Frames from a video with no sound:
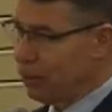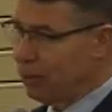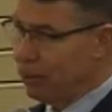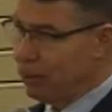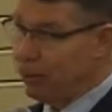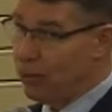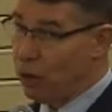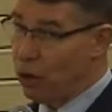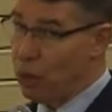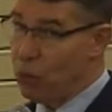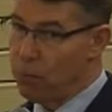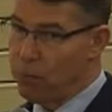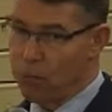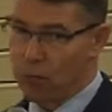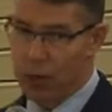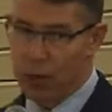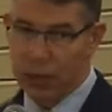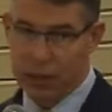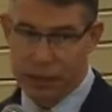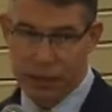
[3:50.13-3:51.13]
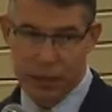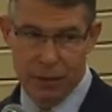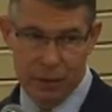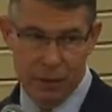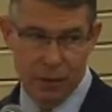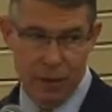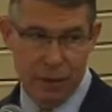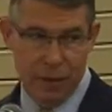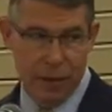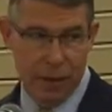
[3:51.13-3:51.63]
of the home front.
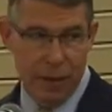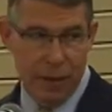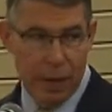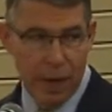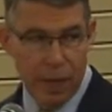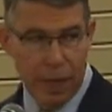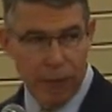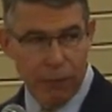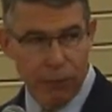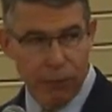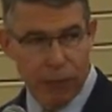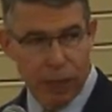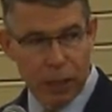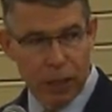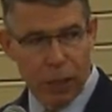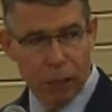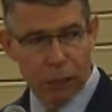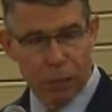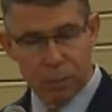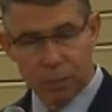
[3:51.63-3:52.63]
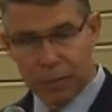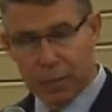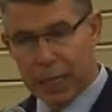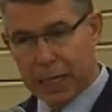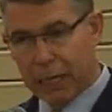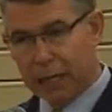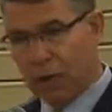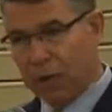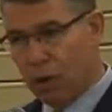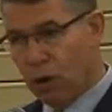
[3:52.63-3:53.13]
And if we don't
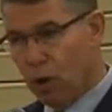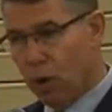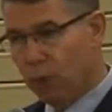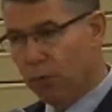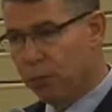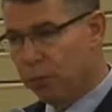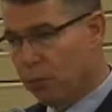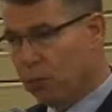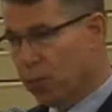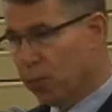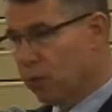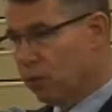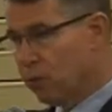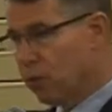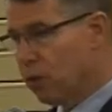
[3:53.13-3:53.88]
make the home front